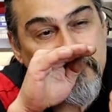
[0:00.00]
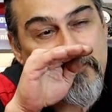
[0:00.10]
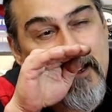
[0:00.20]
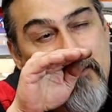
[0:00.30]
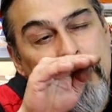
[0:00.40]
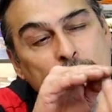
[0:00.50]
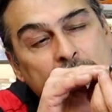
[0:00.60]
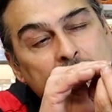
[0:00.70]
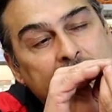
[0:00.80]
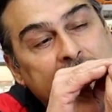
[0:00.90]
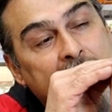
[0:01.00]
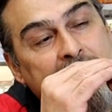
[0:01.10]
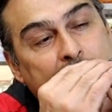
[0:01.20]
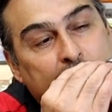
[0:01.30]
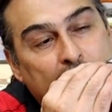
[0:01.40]
So now when we look down
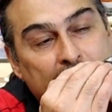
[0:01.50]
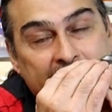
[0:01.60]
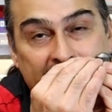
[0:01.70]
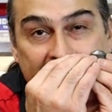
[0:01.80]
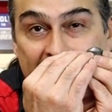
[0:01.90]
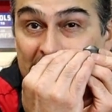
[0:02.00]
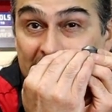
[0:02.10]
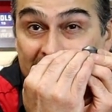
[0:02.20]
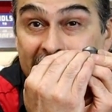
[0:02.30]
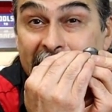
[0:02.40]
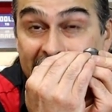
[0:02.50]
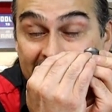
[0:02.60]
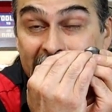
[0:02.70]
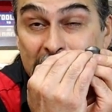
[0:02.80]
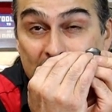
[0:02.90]
that port,
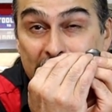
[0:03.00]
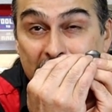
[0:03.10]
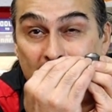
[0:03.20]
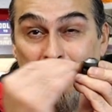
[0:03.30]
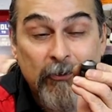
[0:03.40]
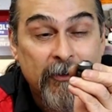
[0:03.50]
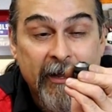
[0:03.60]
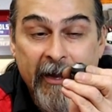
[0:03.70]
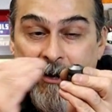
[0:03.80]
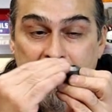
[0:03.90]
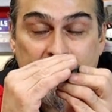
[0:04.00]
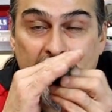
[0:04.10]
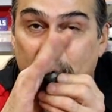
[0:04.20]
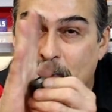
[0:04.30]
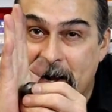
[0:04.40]
it looks pretty cool. Air's gonna
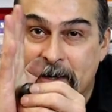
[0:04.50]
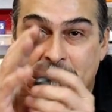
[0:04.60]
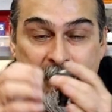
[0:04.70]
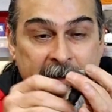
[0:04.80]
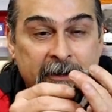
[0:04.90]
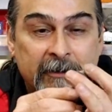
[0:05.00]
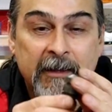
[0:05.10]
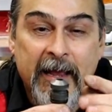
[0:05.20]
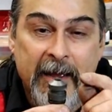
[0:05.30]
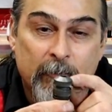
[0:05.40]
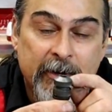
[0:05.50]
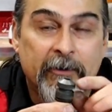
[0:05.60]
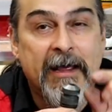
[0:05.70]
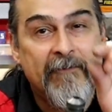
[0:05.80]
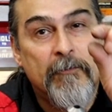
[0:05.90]
go right up there, and we
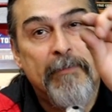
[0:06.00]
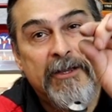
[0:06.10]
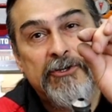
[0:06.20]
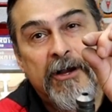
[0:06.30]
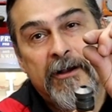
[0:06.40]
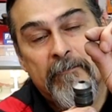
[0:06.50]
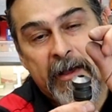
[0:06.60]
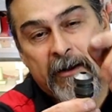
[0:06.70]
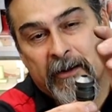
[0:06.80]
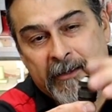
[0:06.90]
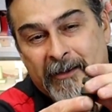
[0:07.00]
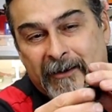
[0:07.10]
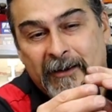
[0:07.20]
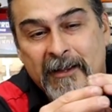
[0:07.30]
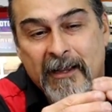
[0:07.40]
don't have a big chunk of metal in
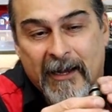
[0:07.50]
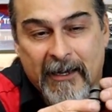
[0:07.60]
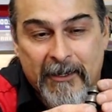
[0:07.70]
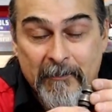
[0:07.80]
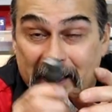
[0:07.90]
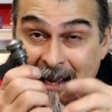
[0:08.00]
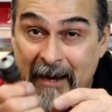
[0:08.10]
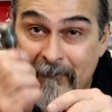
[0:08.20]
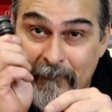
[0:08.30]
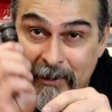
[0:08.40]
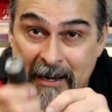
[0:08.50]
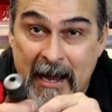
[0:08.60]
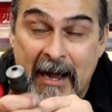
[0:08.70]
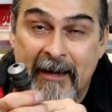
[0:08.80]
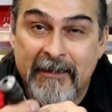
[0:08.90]
there. Every
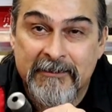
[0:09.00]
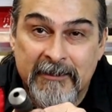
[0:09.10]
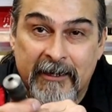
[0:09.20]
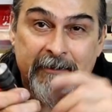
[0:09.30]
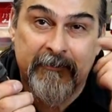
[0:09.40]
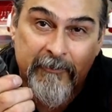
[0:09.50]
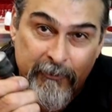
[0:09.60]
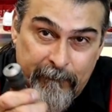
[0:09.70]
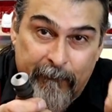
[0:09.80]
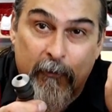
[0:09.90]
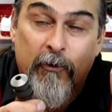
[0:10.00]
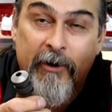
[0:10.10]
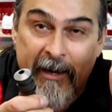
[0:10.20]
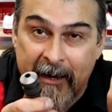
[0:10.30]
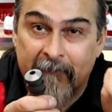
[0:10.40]
guide is cut
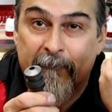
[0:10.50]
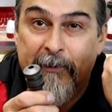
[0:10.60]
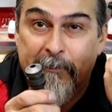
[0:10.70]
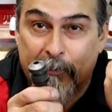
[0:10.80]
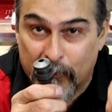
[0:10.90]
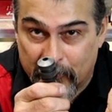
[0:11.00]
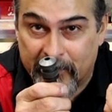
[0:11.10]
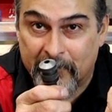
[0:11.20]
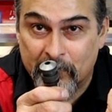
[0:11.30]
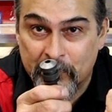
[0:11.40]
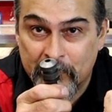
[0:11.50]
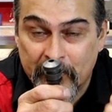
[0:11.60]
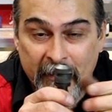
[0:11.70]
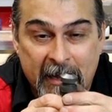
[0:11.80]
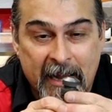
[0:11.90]
for every port.
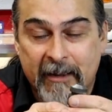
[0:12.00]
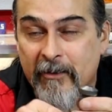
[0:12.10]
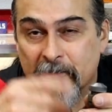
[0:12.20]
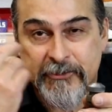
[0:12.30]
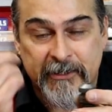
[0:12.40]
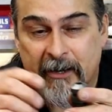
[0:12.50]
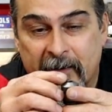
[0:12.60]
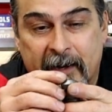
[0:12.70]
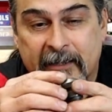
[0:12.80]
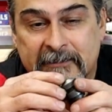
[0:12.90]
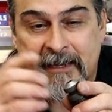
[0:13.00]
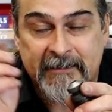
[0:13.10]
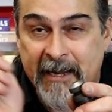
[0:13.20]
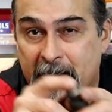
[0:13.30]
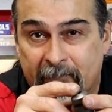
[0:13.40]
I can go generic and say
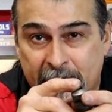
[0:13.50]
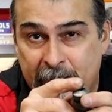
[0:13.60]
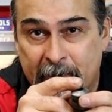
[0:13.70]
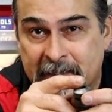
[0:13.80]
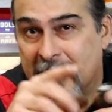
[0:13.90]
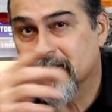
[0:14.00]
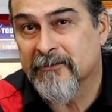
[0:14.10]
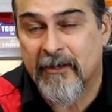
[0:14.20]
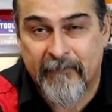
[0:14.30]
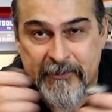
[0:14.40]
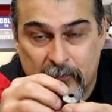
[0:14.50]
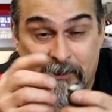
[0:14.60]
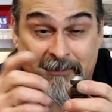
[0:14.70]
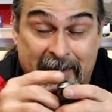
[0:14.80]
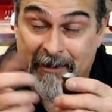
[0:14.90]
take off 30 thousandths off each
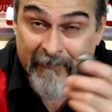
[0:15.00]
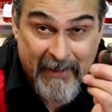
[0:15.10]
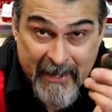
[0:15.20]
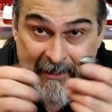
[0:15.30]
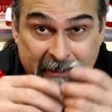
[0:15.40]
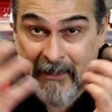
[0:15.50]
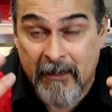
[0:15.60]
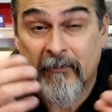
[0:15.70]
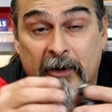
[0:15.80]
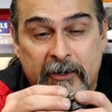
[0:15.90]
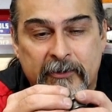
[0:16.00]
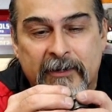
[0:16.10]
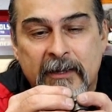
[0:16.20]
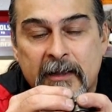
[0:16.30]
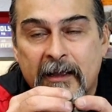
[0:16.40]
one, take off 80, take off
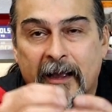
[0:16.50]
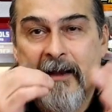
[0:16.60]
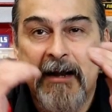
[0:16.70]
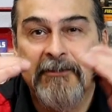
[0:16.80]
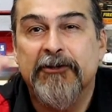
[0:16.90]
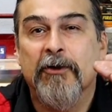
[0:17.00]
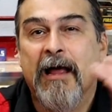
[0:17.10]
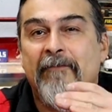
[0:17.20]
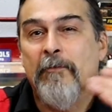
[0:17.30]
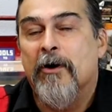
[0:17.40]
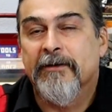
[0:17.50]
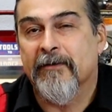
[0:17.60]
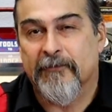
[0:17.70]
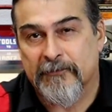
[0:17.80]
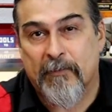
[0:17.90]
100, and then still have them all
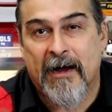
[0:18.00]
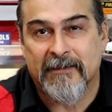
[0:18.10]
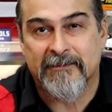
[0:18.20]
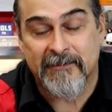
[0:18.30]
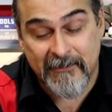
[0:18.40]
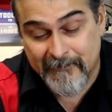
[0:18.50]
different spots.